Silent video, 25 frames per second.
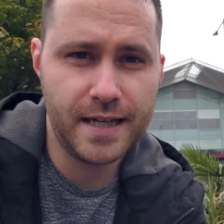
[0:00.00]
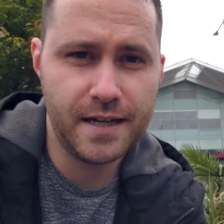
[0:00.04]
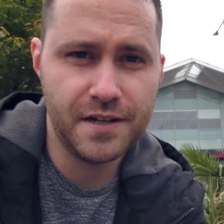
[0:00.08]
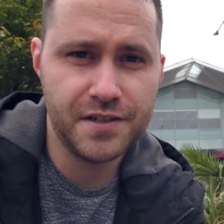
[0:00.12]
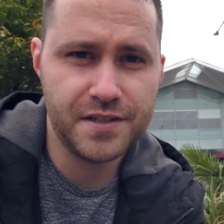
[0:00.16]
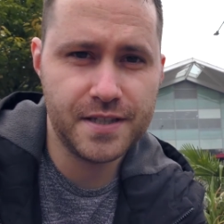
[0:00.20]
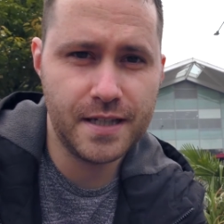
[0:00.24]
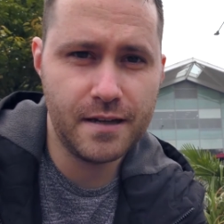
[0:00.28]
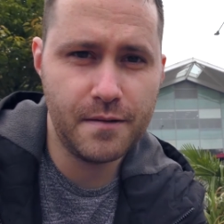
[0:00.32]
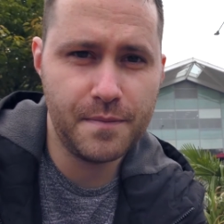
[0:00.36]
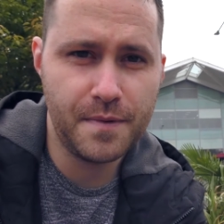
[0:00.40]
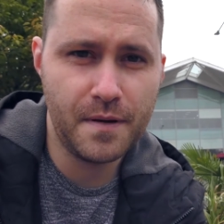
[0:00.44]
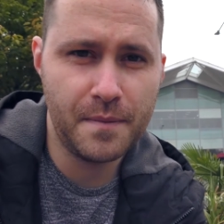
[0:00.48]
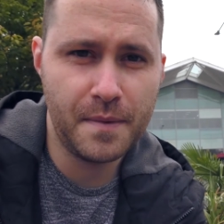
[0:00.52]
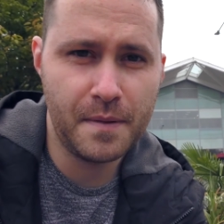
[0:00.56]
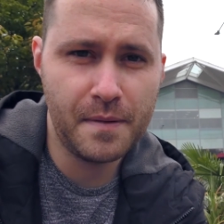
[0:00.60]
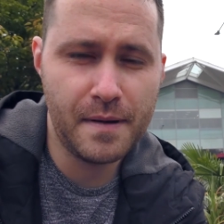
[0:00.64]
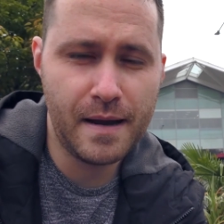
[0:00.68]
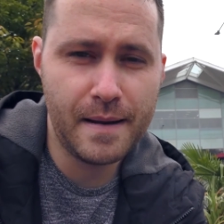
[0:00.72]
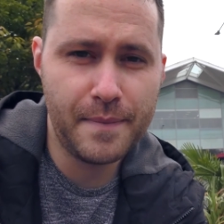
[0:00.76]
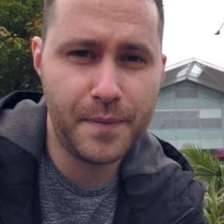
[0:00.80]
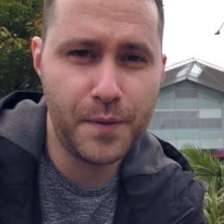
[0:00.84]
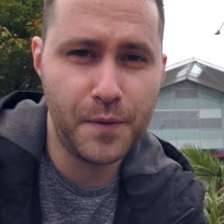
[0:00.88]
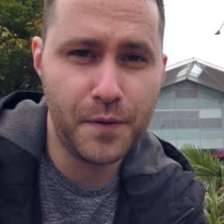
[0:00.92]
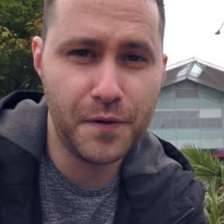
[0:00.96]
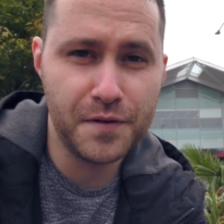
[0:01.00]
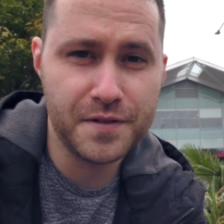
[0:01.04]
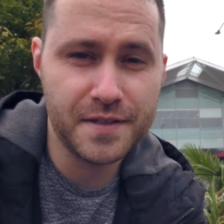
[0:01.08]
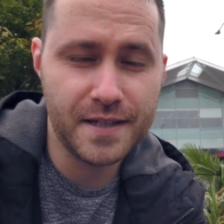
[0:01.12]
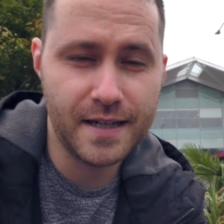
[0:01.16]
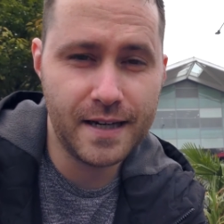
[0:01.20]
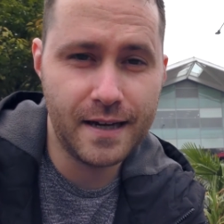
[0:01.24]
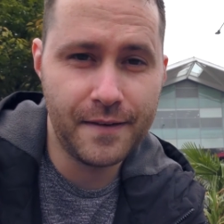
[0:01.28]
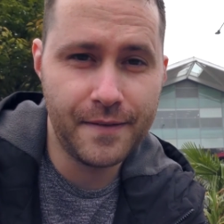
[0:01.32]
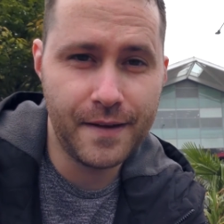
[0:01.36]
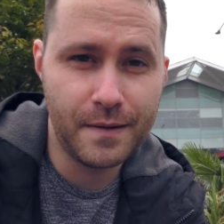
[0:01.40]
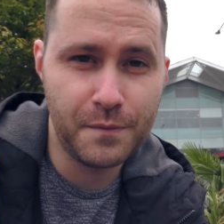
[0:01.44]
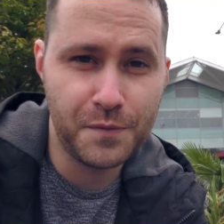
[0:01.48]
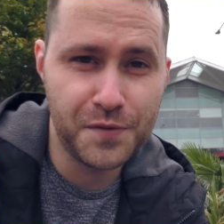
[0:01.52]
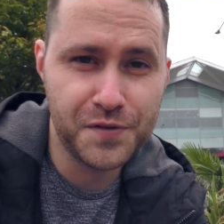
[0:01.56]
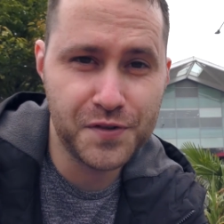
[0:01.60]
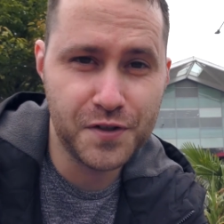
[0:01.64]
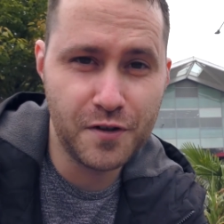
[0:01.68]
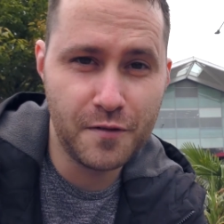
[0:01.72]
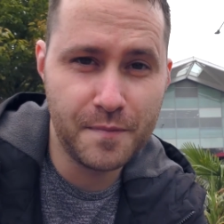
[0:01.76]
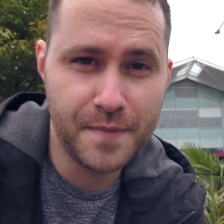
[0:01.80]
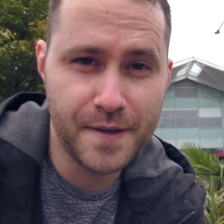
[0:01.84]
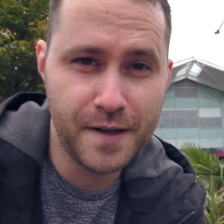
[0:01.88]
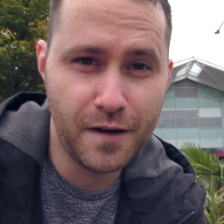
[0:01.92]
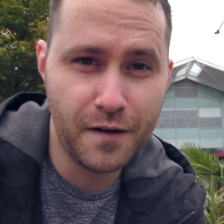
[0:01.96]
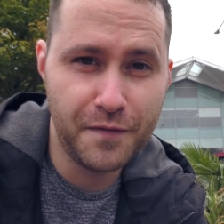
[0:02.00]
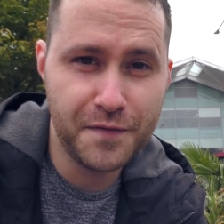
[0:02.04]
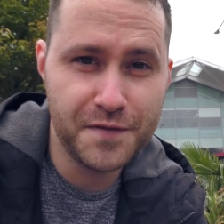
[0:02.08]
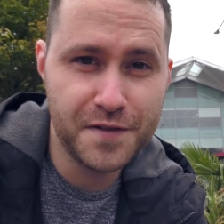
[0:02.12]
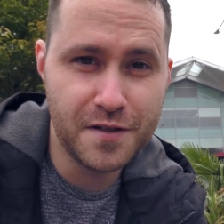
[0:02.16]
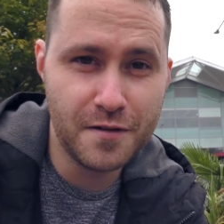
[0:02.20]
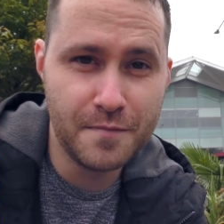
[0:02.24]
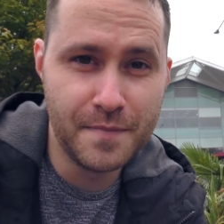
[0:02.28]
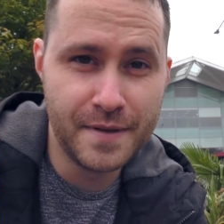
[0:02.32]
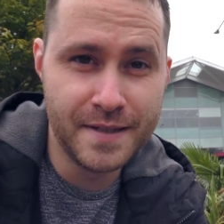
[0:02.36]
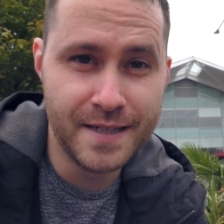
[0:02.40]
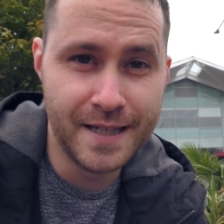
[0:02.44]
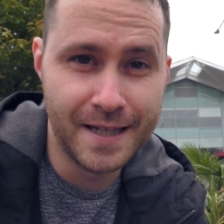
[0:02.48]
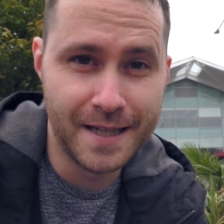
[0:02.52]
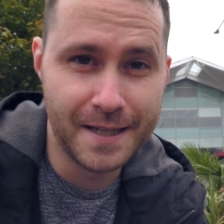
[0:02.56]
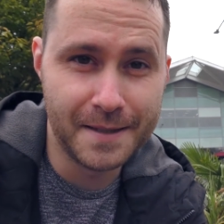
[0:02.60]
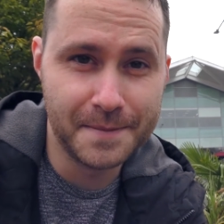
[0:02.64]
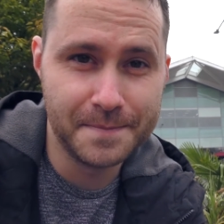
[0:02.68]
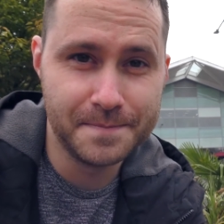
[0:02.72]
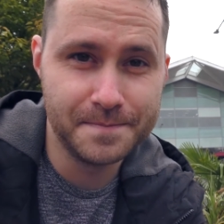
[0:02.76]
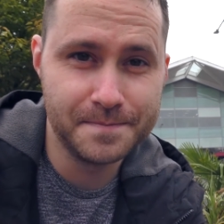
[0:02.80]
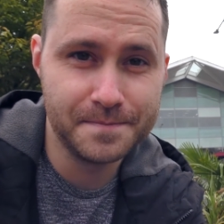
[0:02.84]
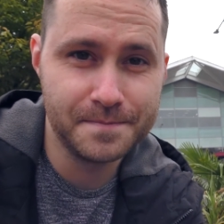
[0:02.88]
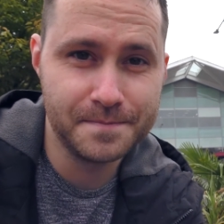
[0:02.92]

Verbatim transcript: lounge now at Birmingham Airport, and then we'll soon be off to Manila.